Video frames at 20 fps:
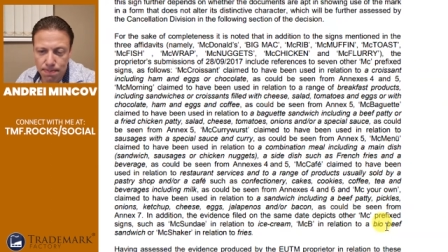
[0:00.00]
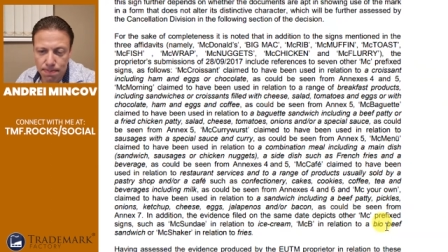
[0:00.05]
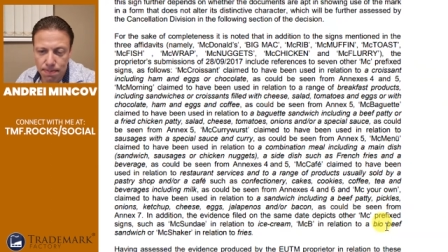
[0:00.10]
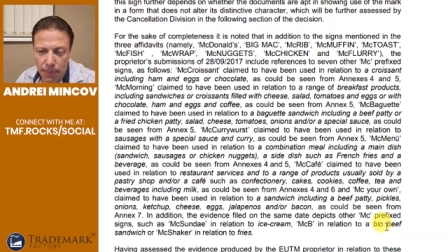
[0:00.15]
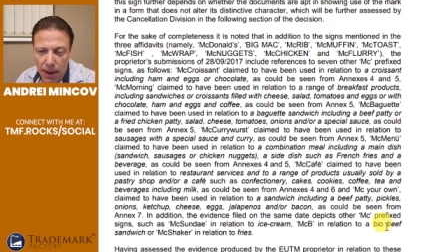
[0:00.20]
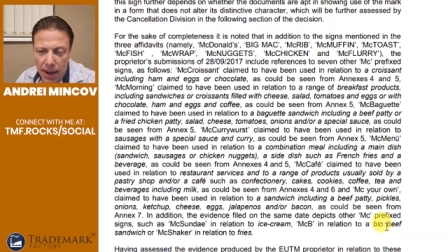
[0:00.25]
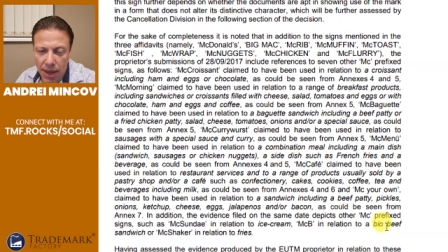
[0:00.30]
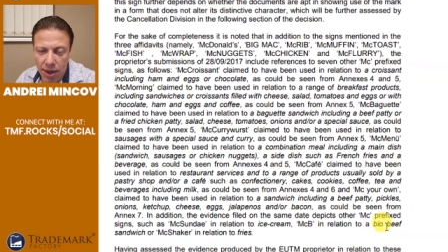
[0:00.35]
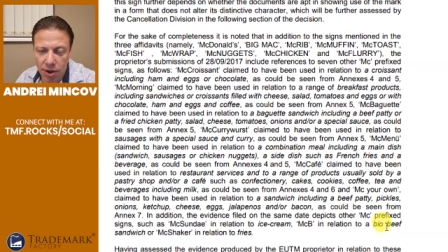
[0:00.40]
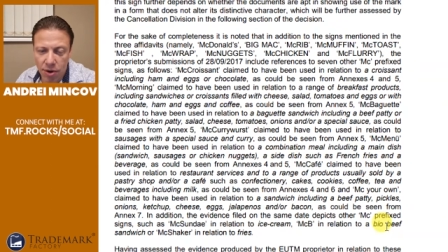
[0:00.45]

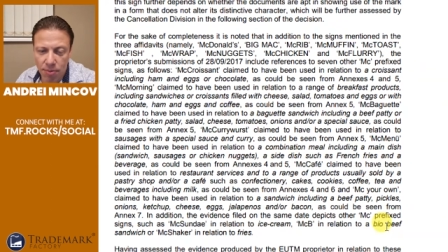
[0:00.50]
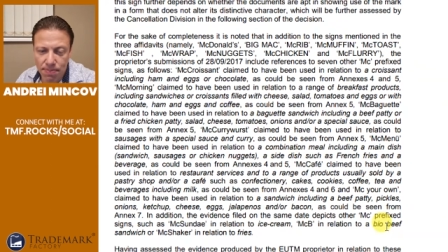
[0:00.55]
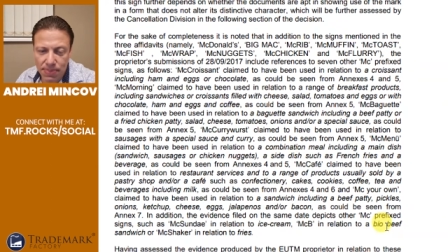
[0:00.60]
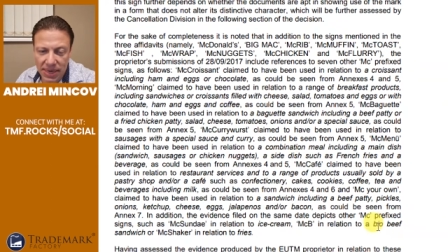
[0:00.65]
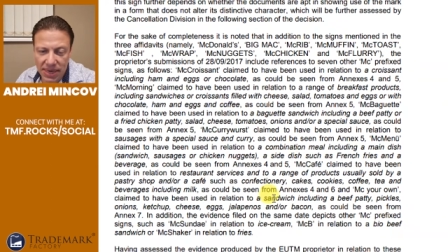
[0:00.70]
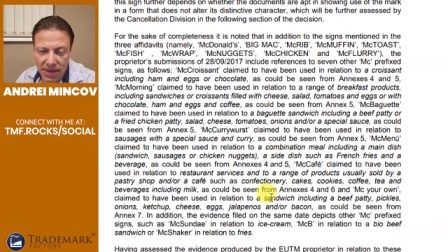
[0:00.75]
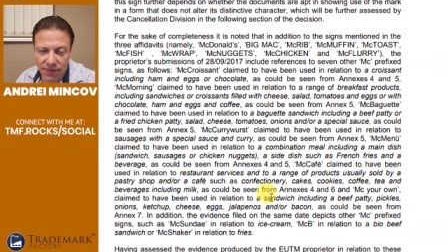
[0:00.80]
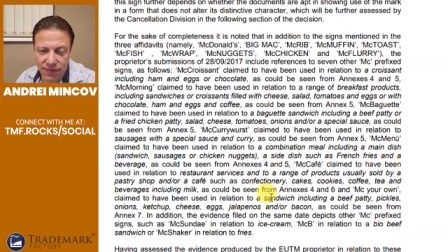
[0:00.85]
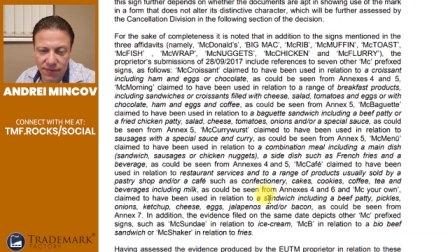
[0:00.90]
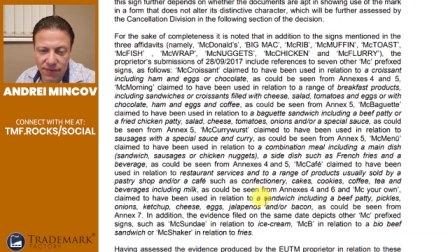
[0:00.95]
bio
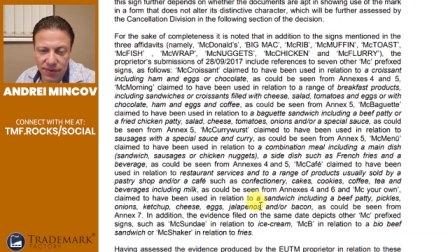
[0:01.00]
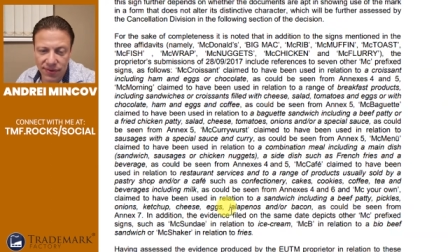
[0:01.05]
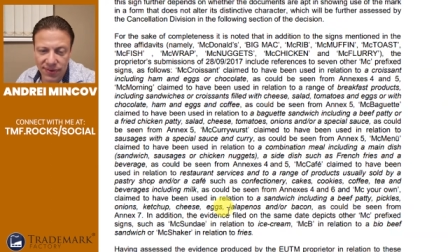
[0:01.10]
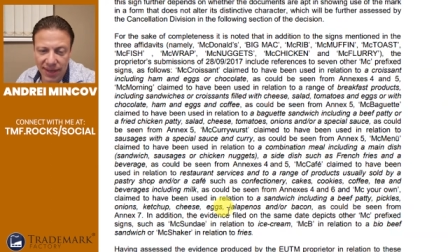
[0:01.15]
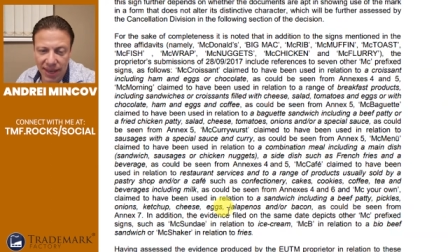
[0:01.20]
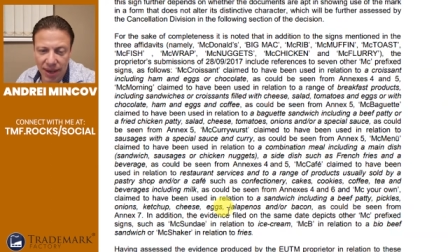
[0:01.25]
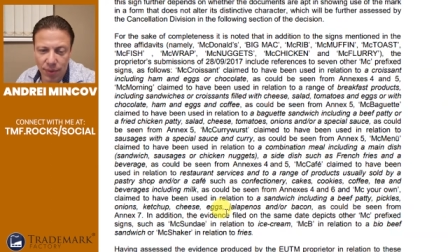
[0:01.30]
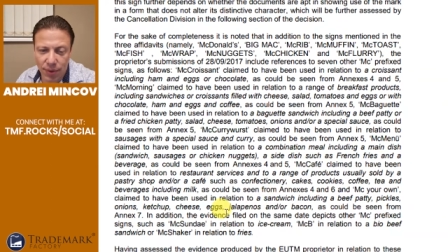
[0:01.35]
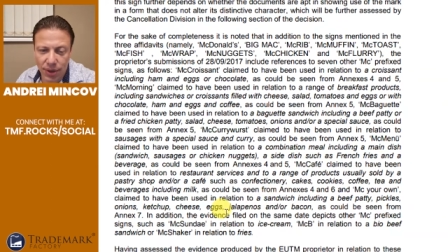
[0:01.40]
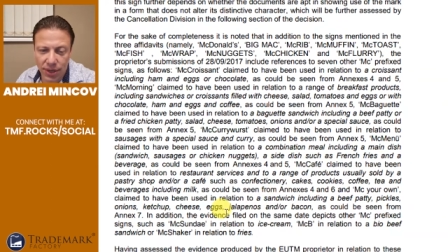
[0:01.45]
beef
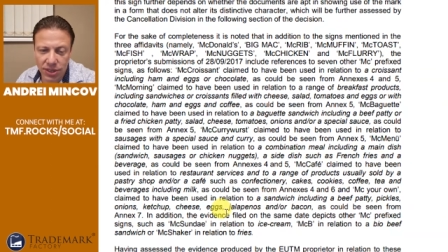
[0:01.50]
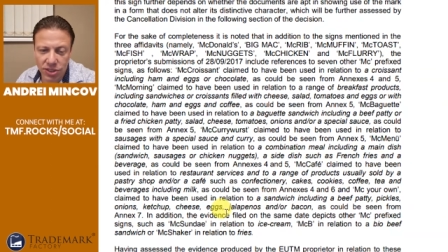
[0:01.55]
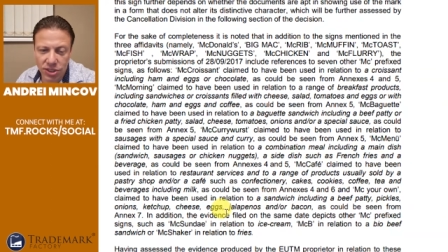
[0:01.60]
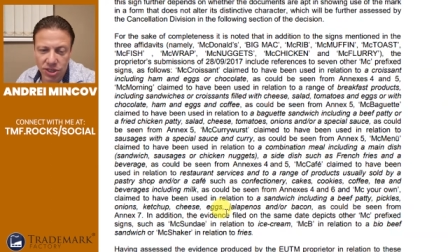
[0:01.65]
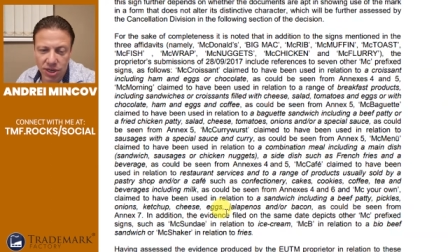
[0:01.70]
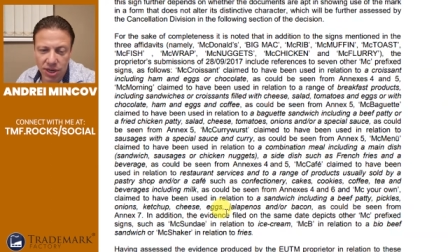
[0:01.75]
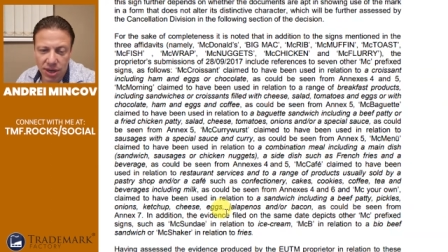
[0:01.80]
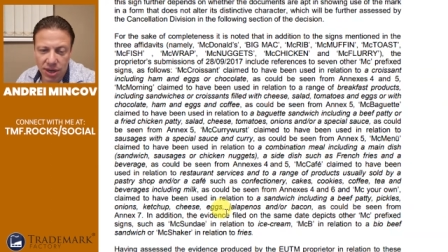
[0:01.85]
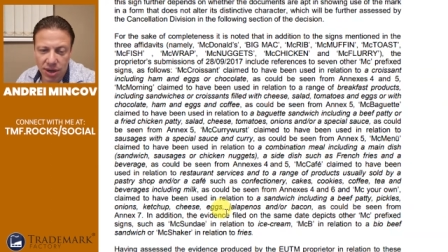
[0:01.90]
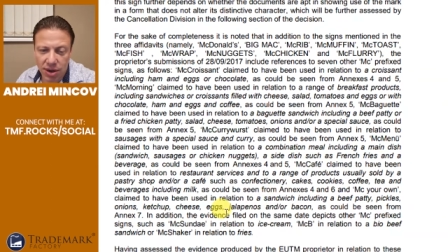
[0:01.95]

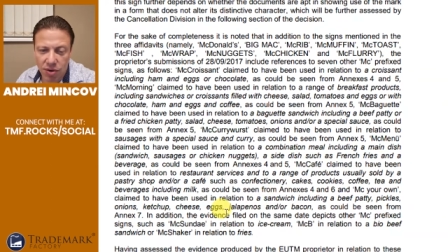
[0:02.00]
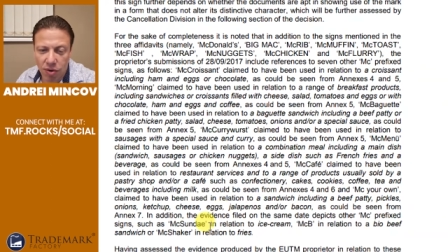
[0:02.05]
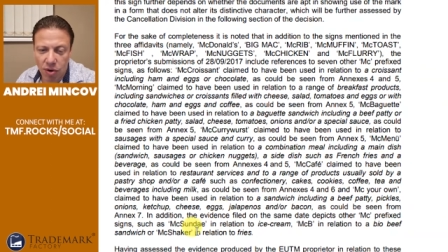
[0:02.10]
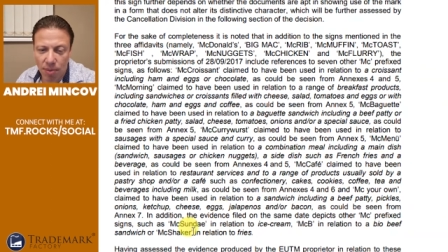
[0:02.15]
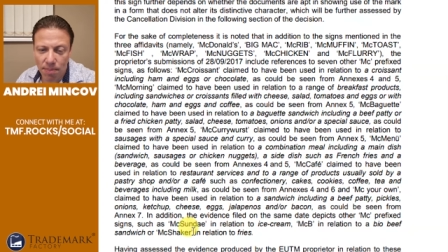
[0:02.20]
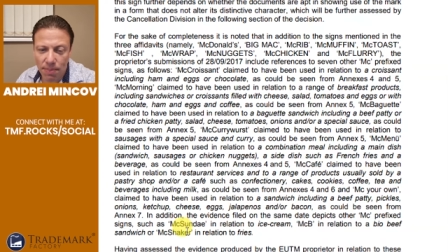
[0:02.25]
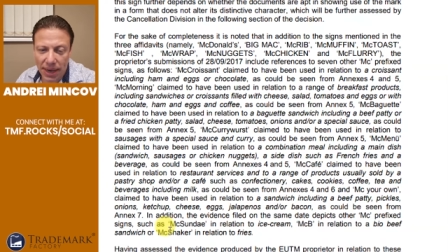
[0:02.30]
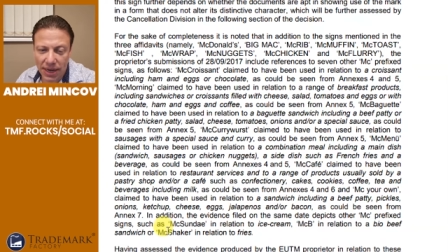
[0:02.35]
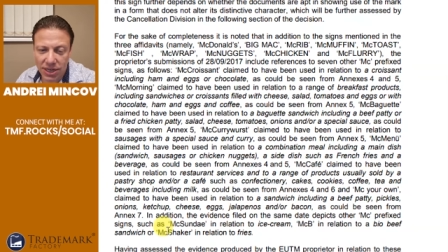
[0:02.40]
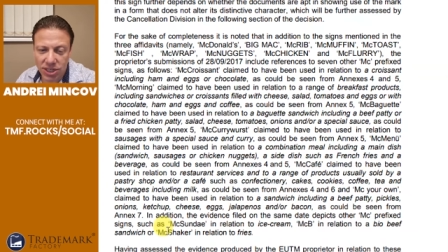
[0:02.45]
sandwich or
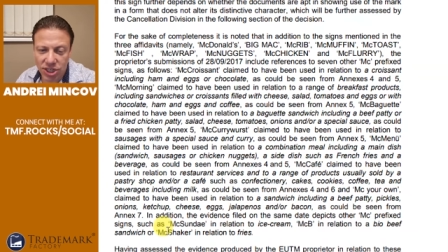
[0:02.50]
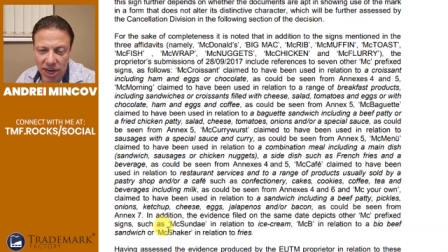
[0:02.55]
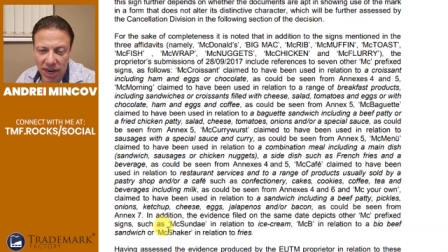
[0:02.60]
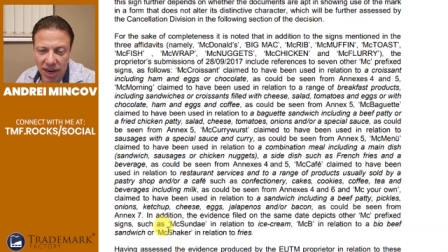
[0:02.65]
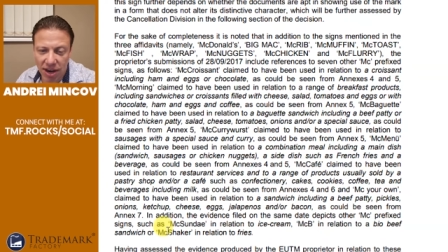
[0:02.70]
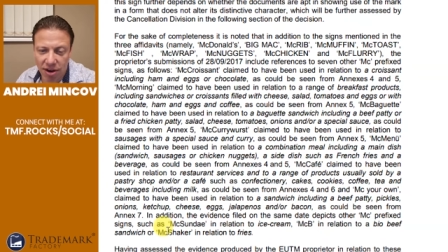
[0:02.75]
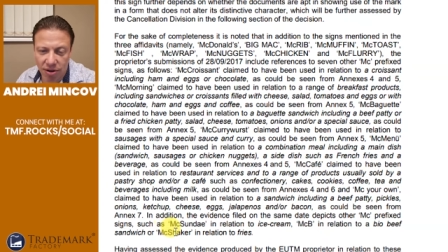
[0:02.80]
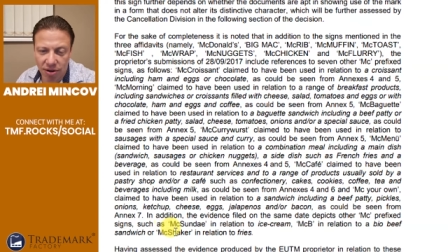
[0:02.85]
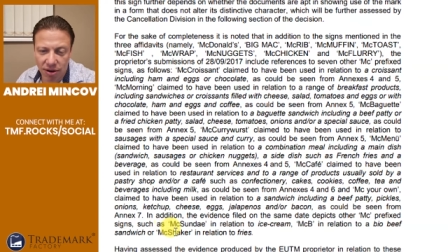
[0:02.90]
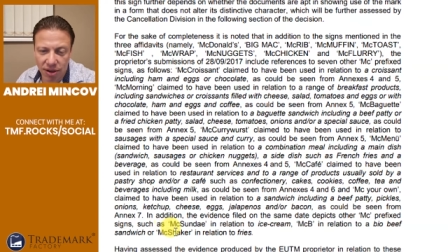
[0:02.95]
Mac
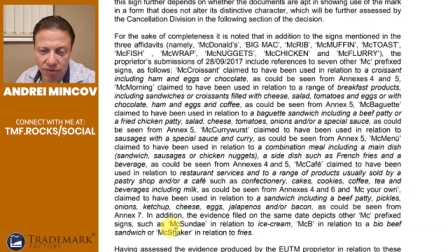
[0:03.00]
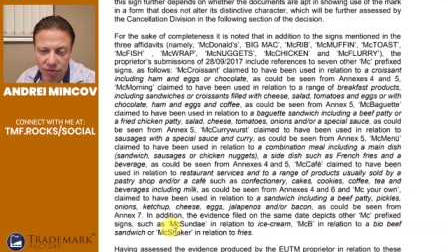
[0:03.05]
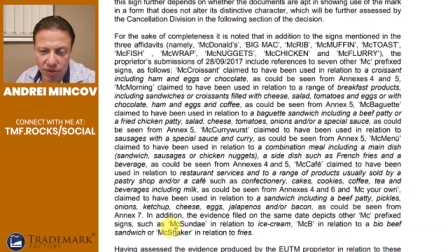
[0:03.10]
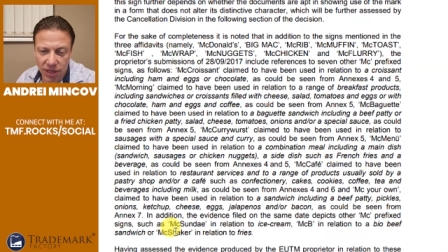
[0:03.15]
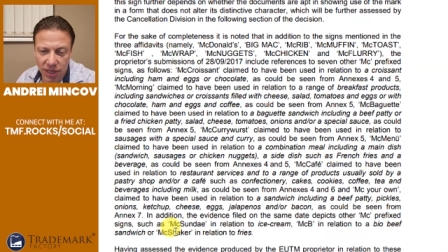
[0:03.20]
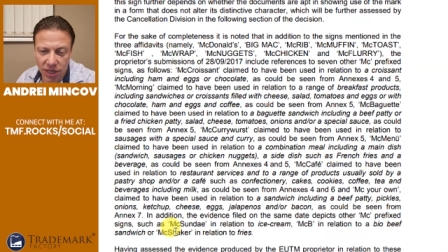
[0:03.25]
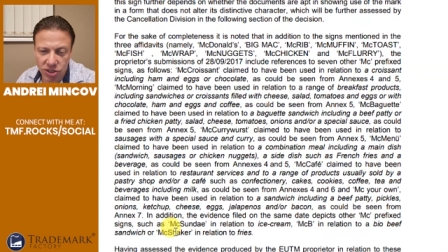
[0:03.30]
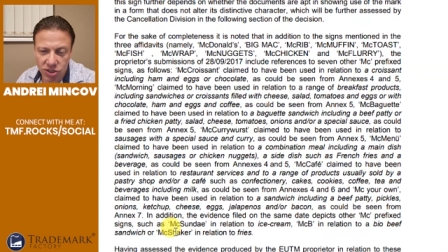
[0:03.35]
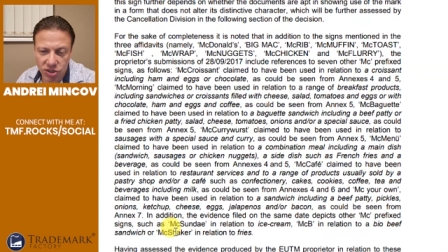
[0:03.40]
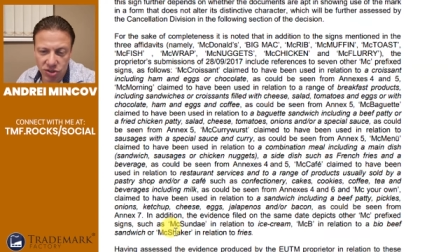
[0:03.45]
shaker in
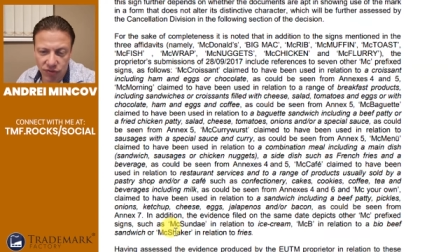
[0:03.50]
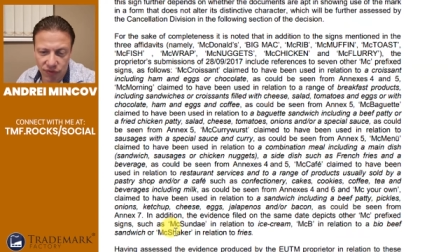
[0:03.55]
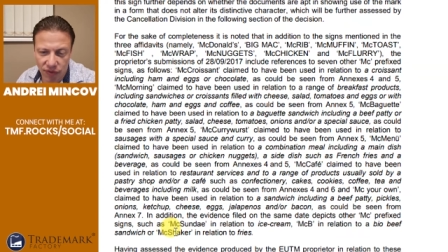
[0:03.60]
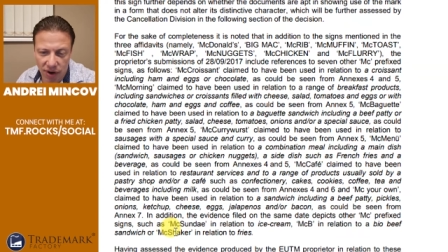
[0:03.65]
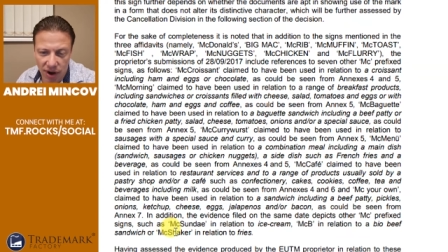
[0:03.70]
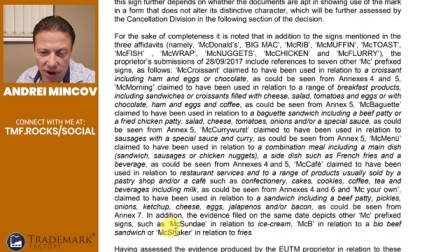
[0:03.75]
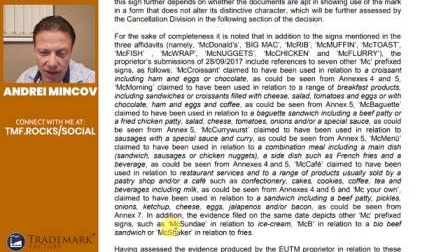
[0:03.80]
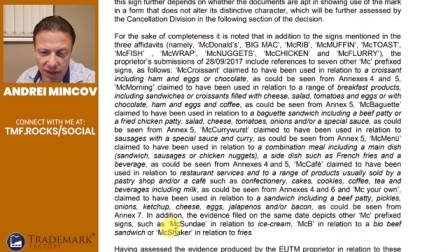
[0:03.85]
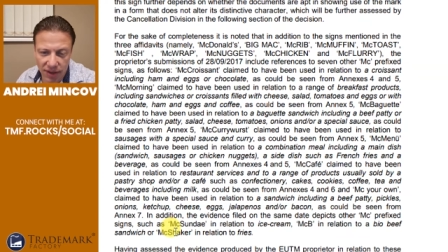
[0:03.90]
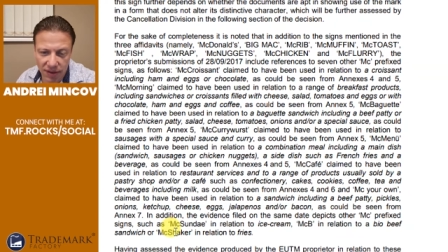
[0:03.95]
relation to
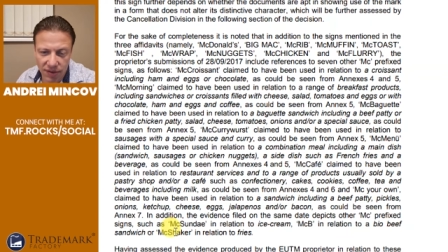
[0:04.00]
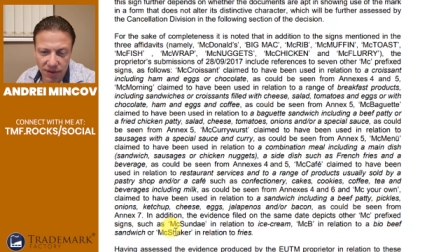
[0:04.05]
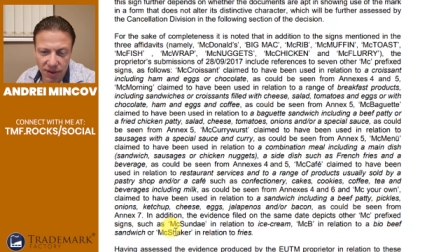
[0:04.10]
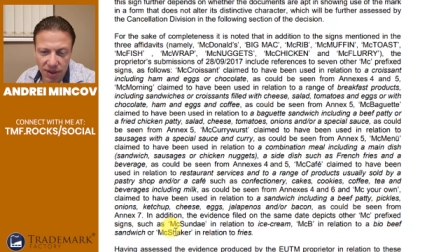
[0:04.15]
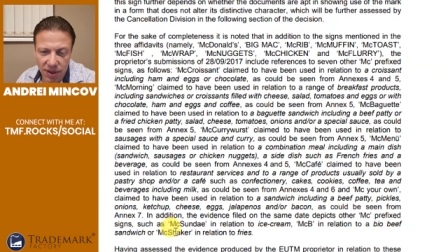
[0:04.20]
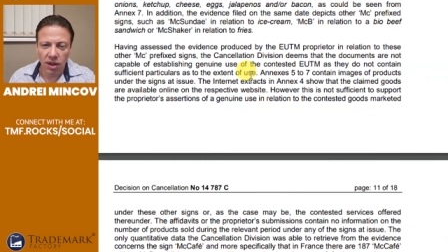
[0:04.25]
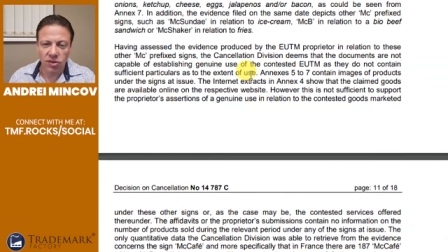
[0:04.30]
fries.